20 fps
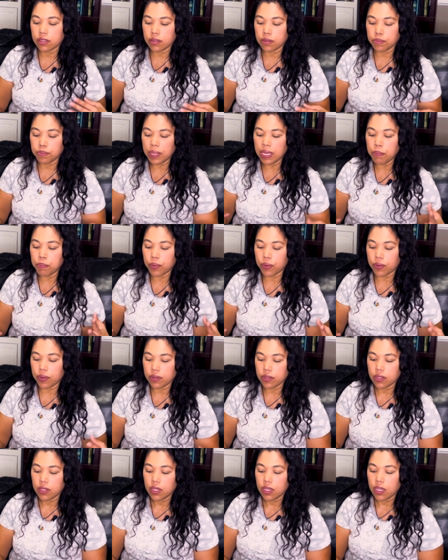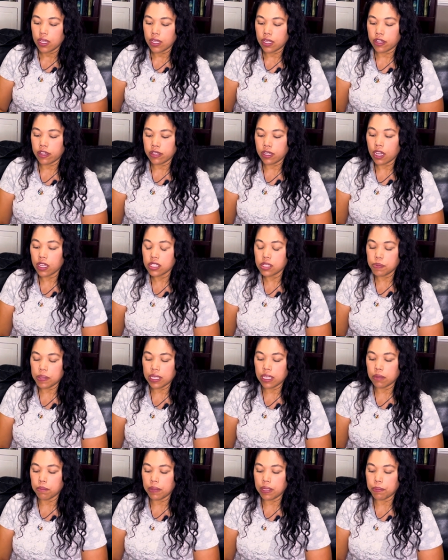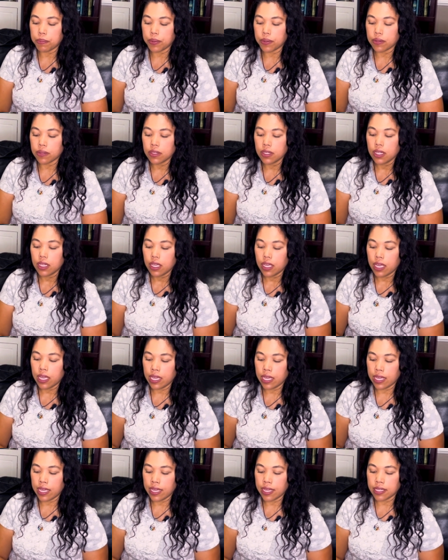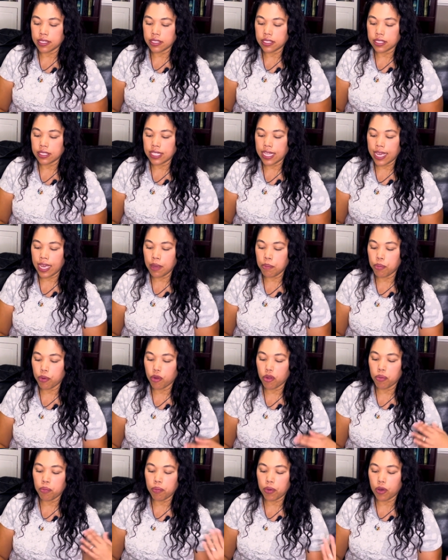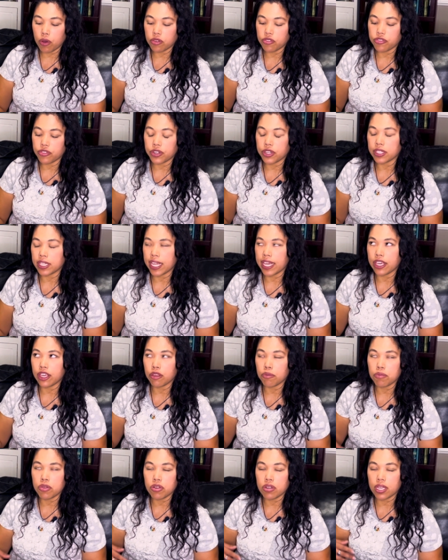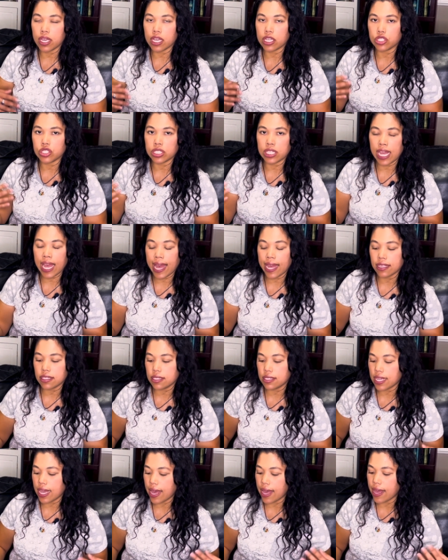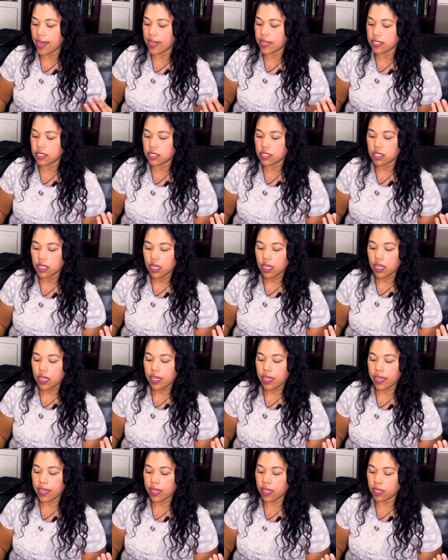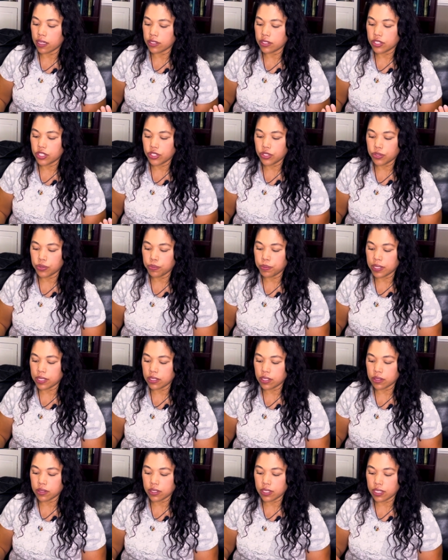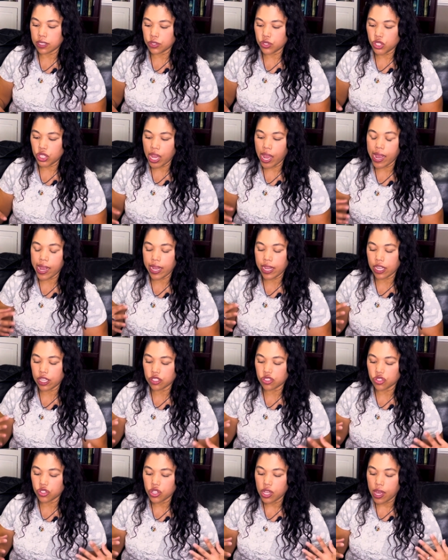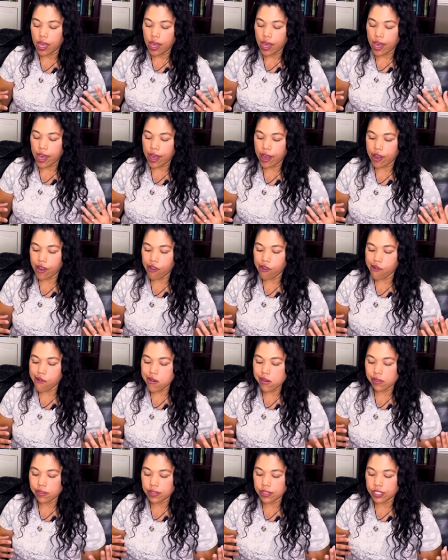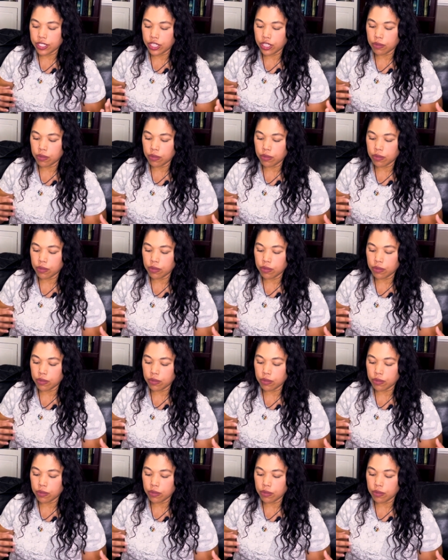people, non-speaking people. And they promote for communication access and to basically change the